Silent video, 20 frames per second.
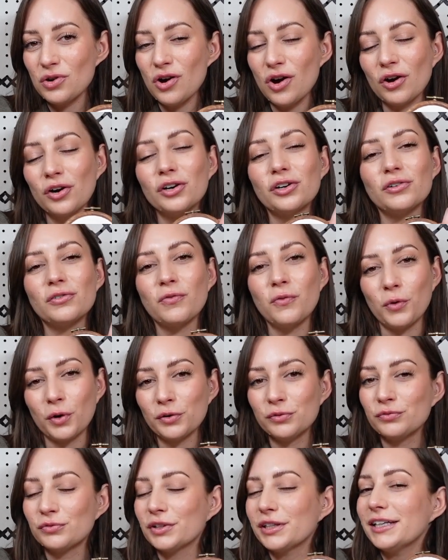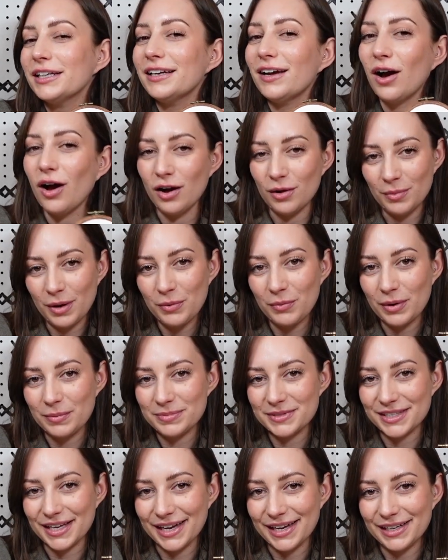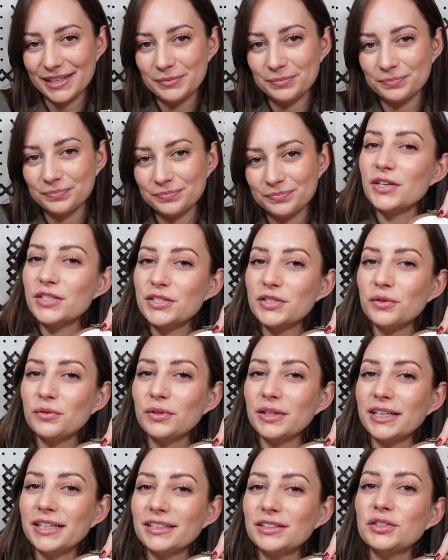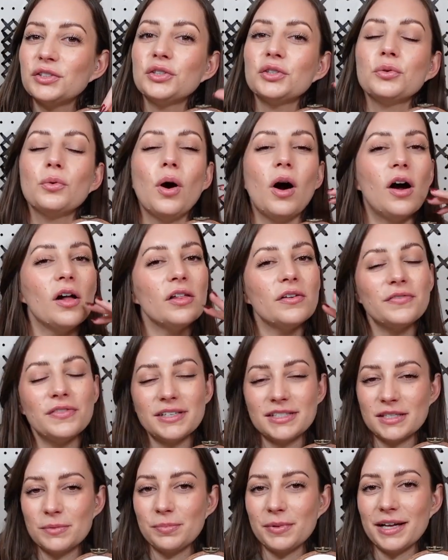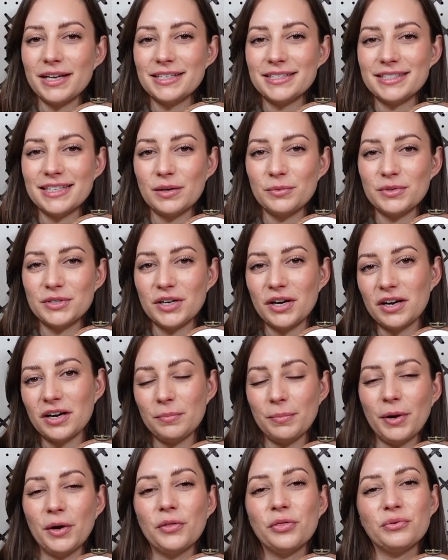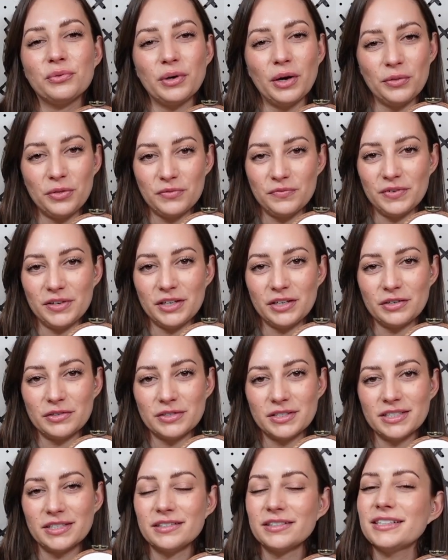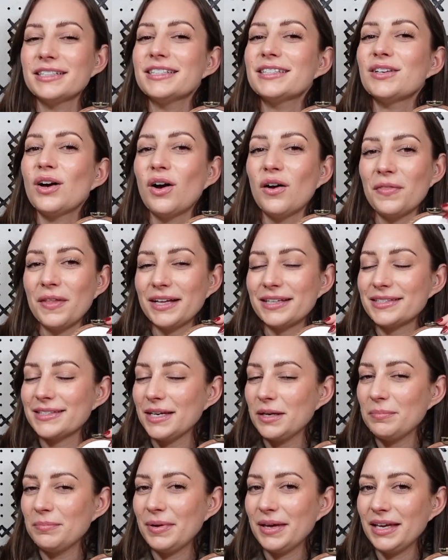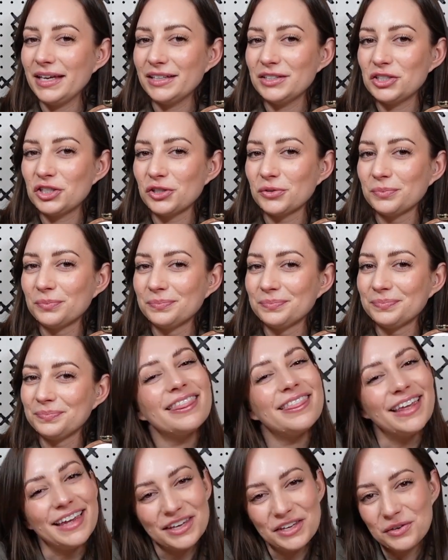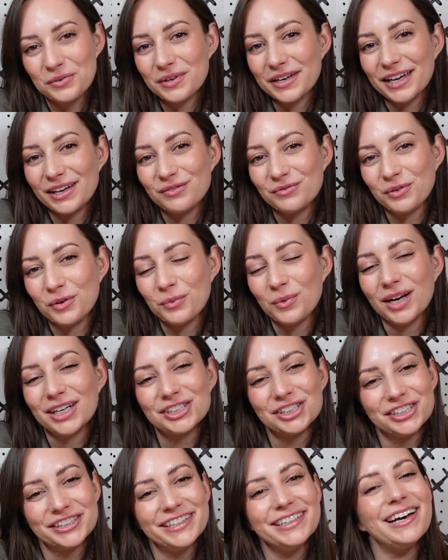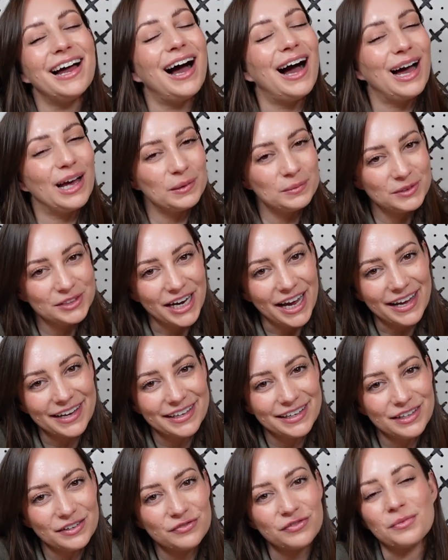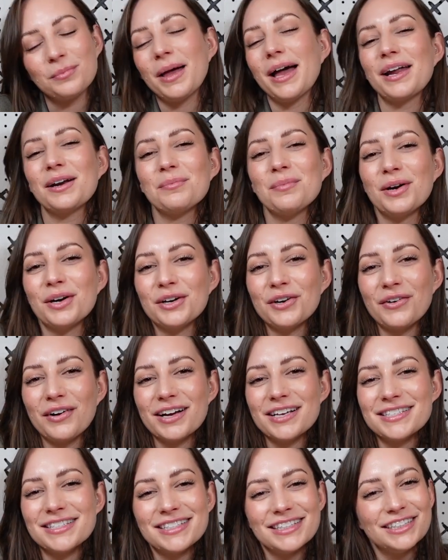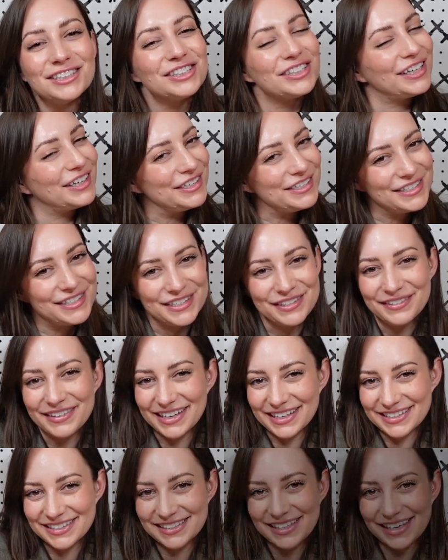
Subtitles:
heart for free on my website. Also linked to all of the supplies that we talk about throughout the video series on that same page. Thank you again for watching. I'm Jackie from Adam Hart Cross Stitch, and I'll see you next